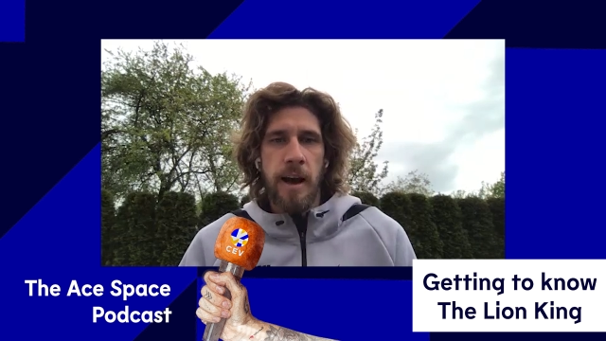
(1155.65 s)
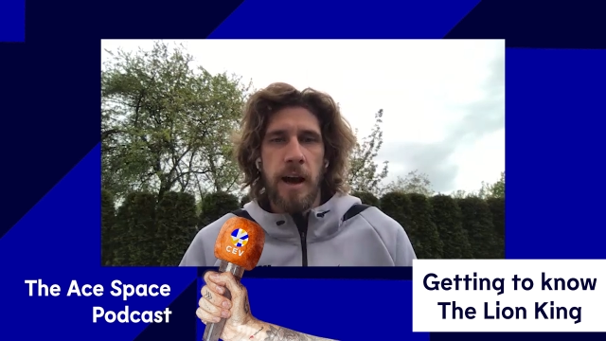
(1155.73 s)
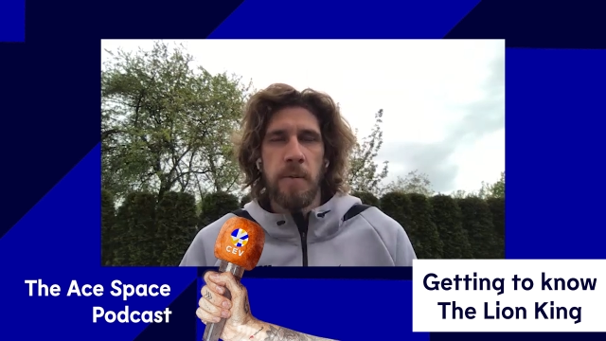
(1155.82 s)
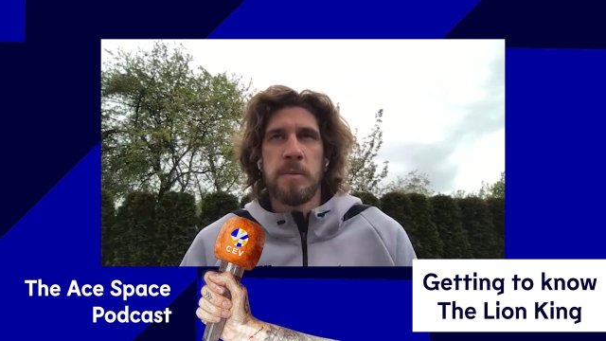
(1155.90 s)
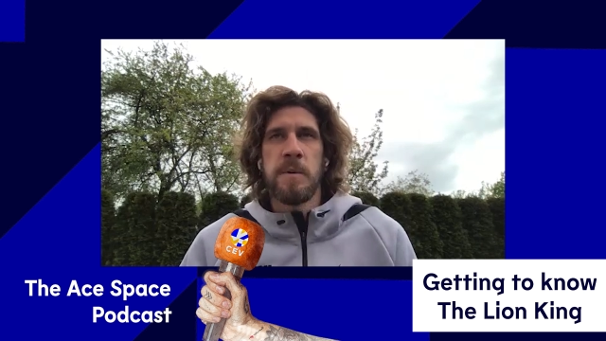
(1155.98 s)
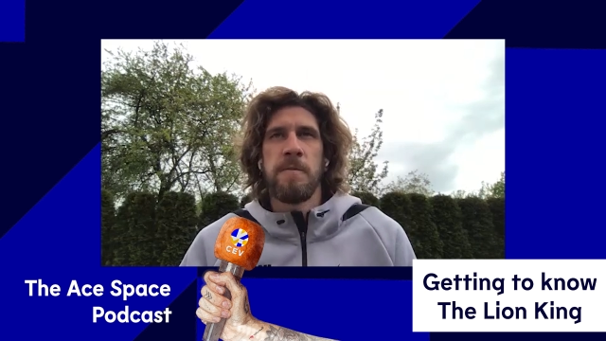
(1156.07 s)

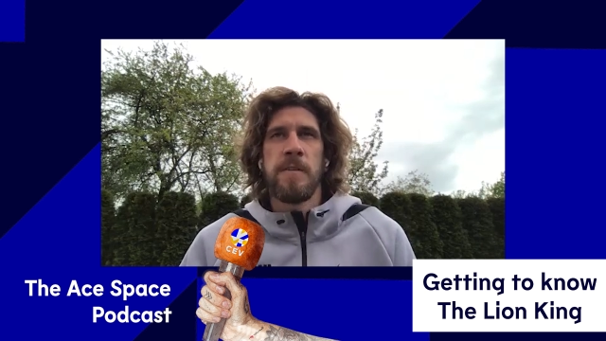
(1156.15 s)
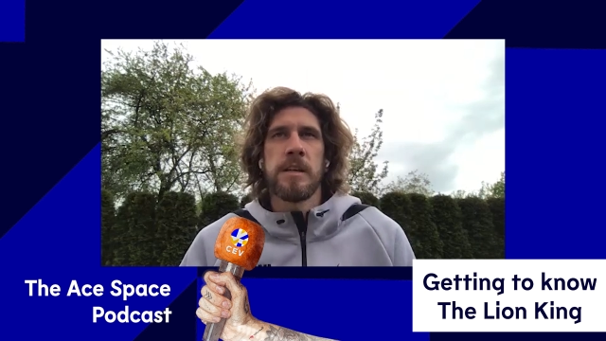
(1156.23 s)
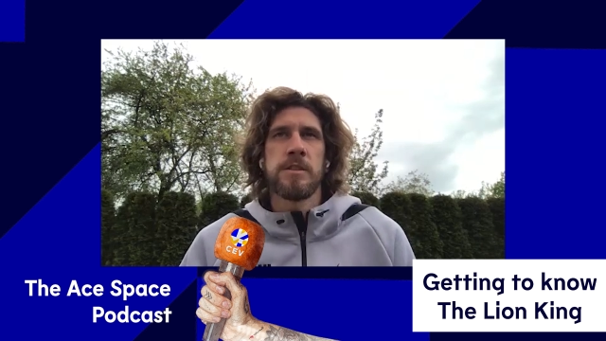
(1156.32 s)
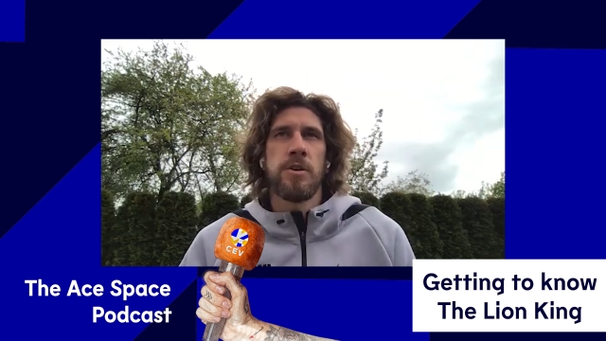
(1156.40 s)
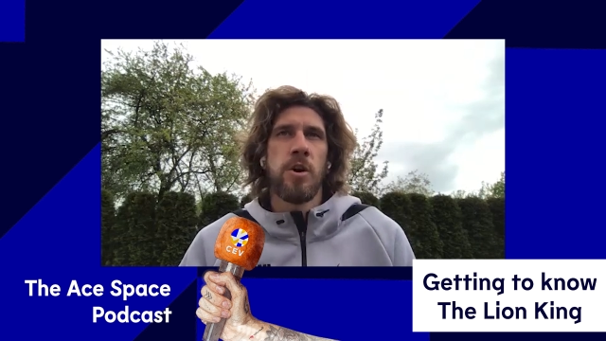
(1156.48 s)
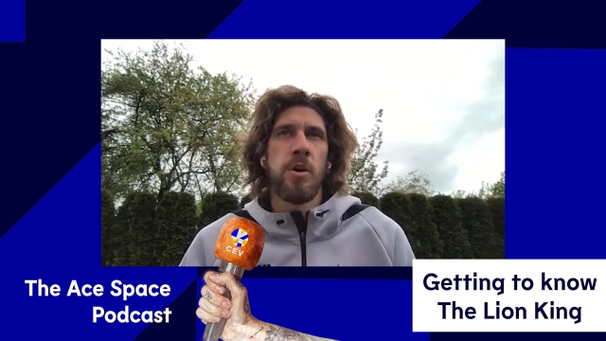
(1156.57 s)
What my
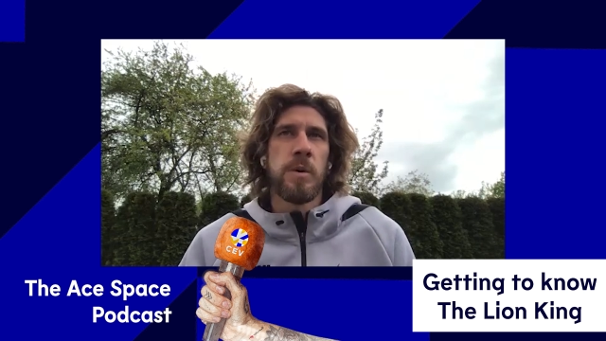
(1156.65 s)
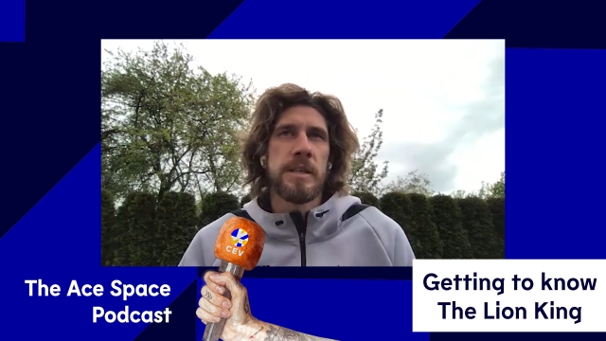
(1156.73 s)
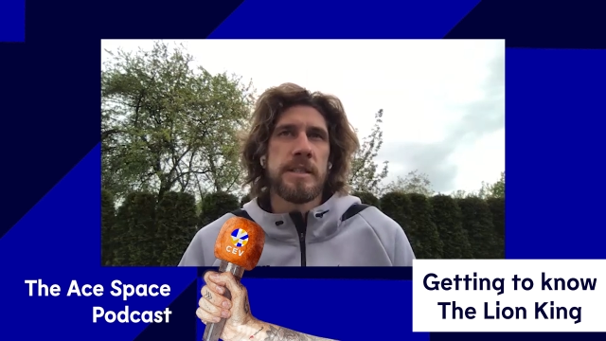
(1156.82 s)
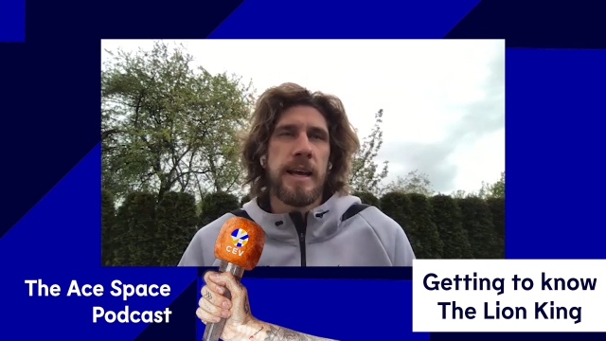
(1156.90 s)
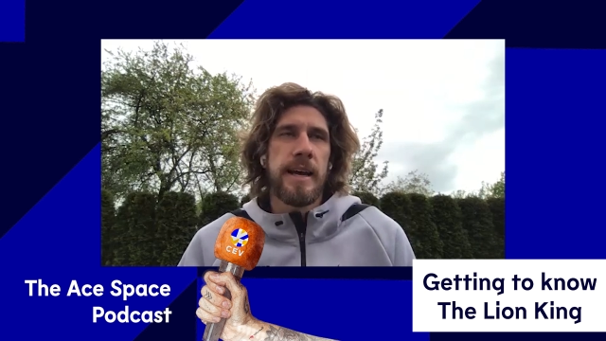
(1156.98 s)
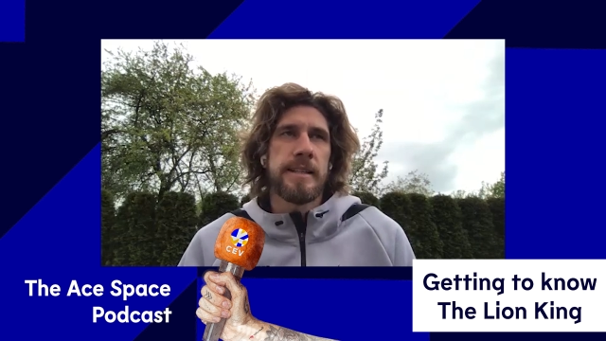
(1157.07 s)
father always
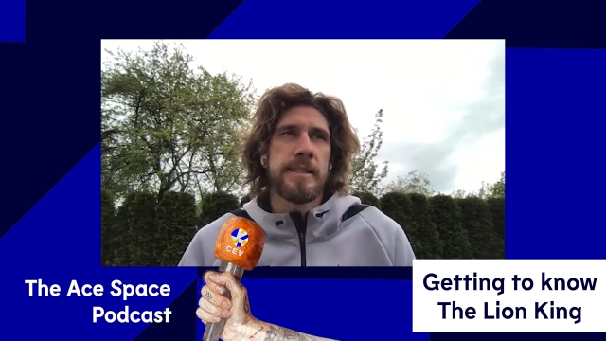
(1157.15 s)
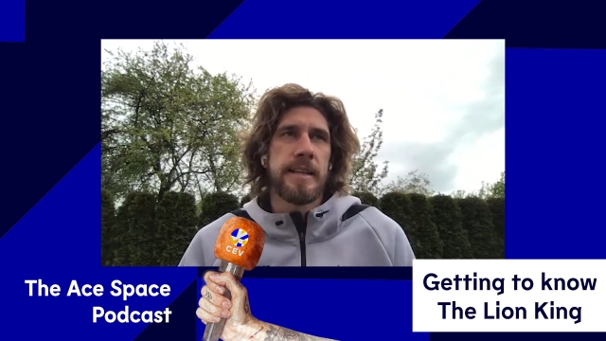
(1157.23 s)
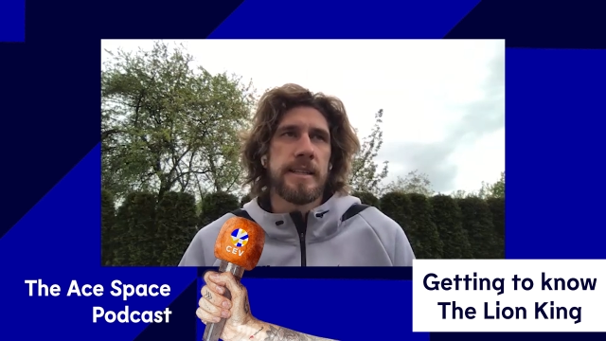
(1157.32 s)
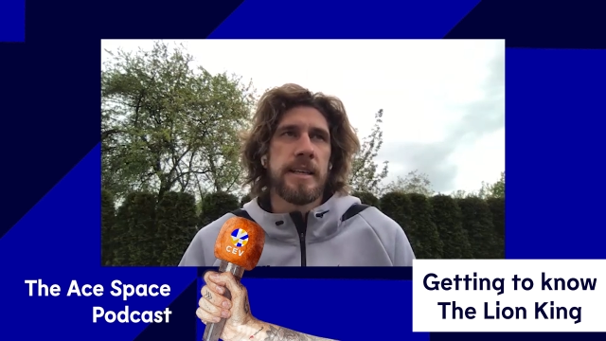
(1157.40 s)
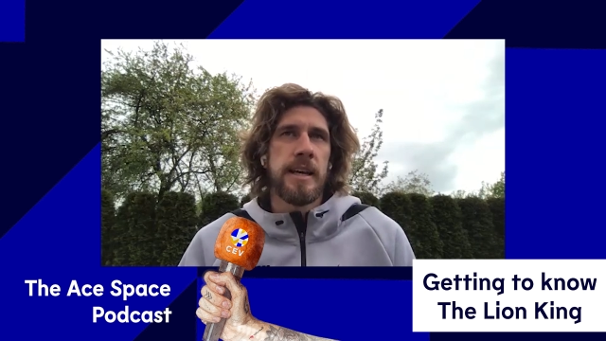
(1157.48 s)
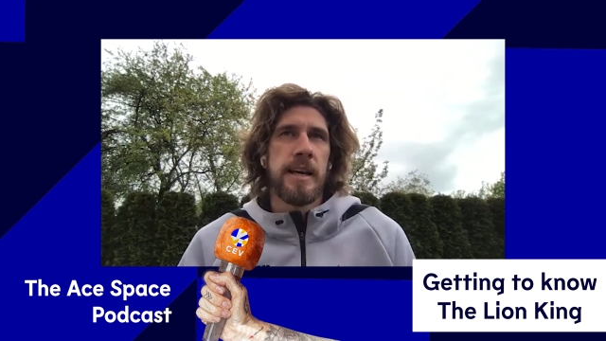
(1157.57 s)
said, that